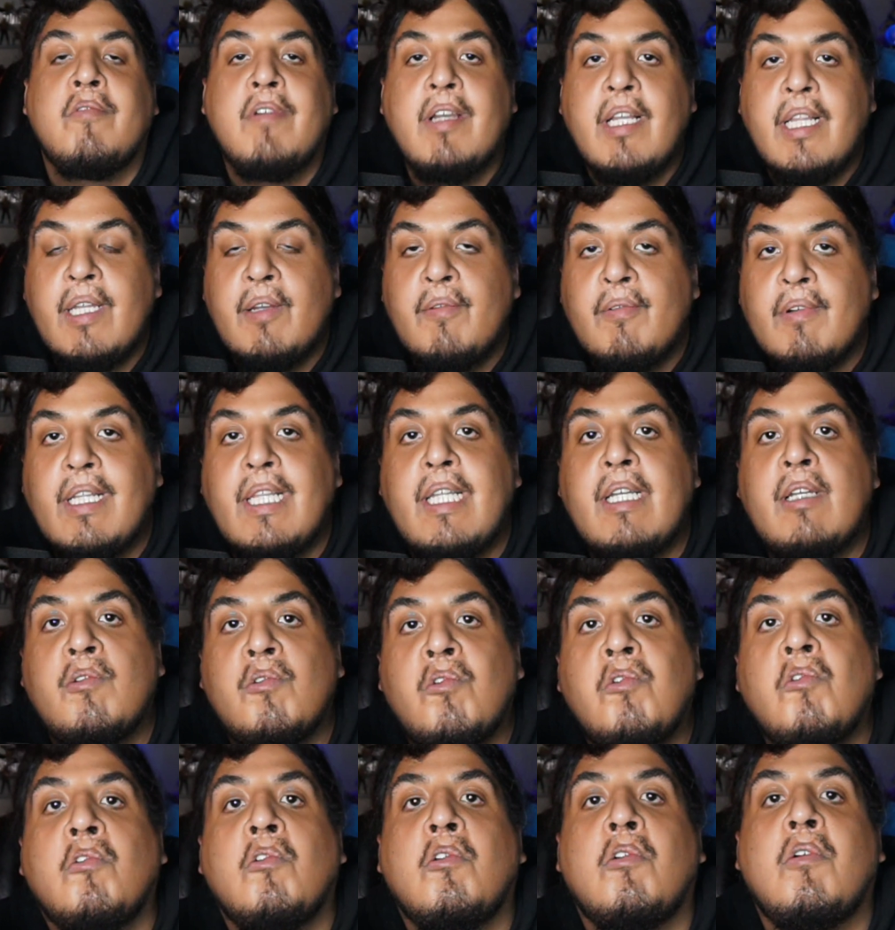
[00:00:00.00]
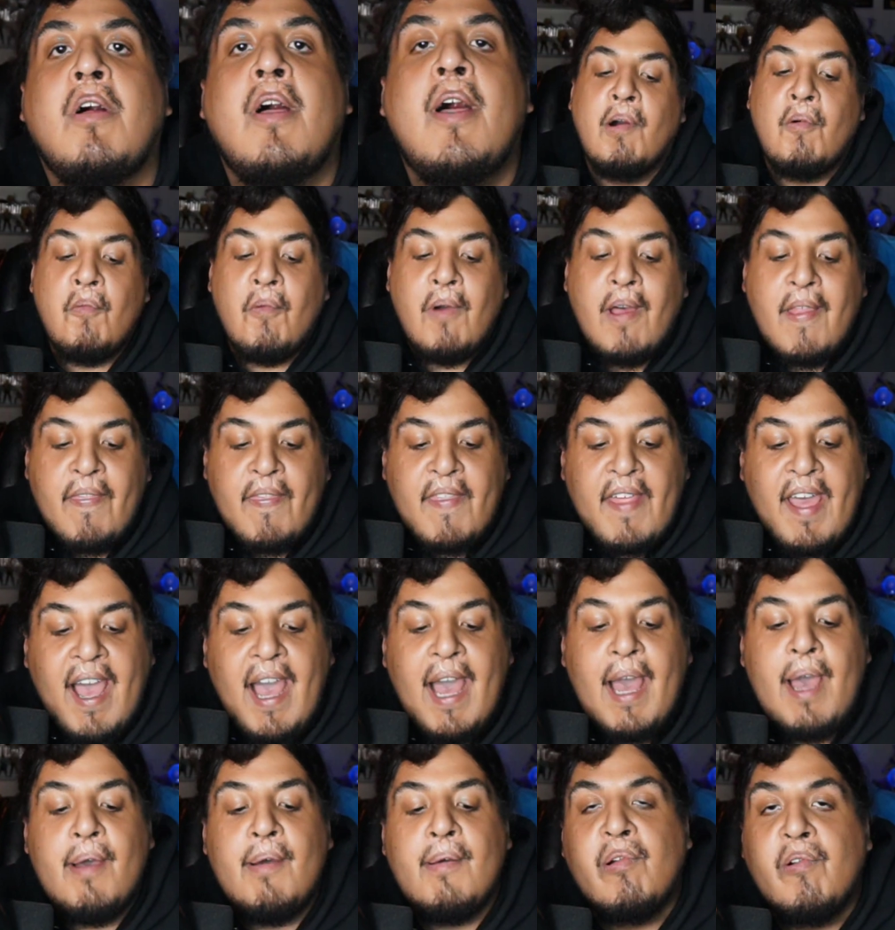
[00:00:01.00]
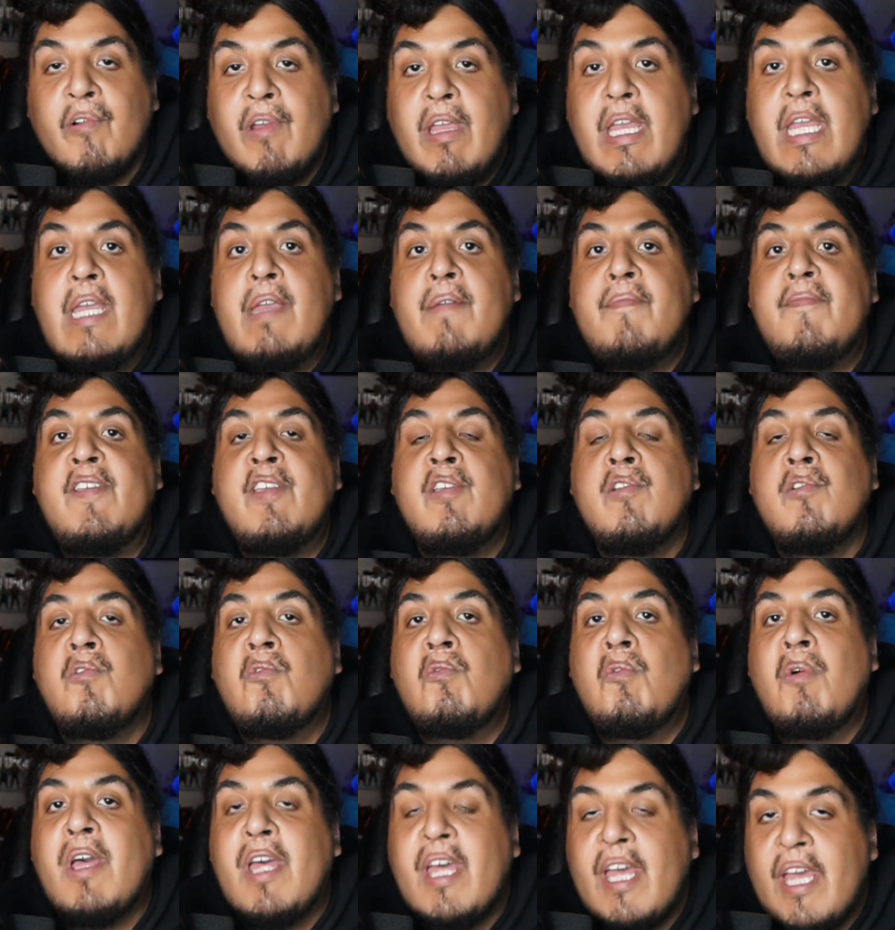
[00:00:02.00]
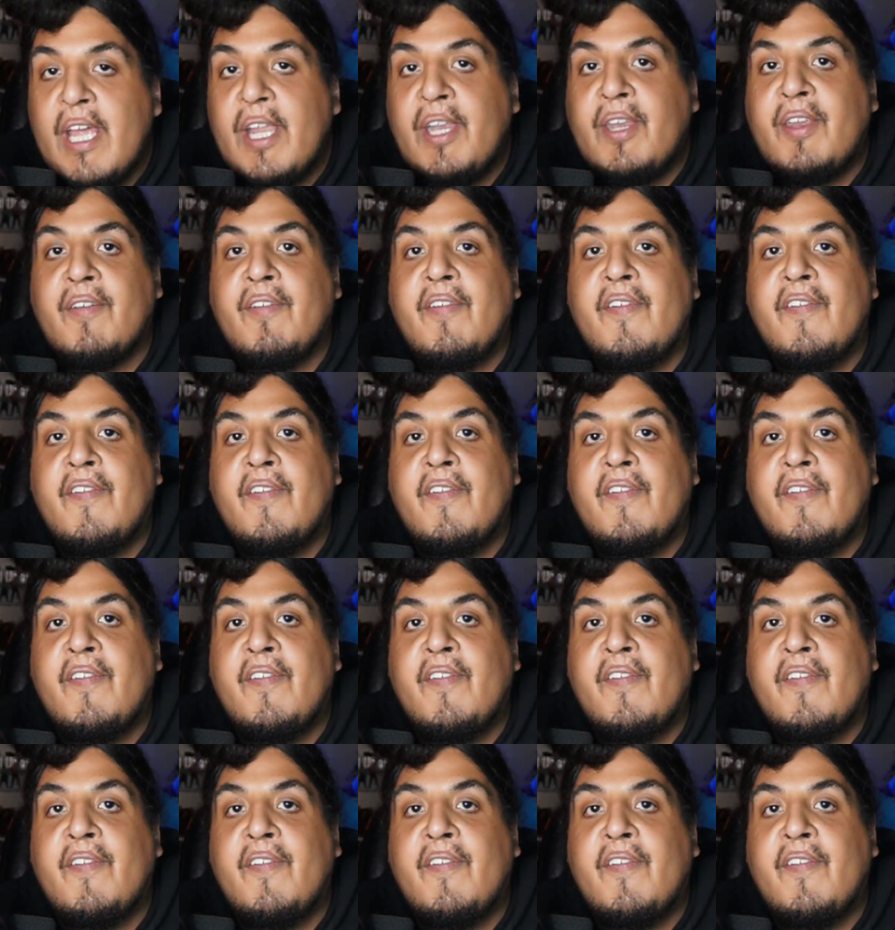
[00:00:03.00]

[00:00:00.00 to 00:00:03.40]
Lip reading: Really, really cool. But when that preview hit,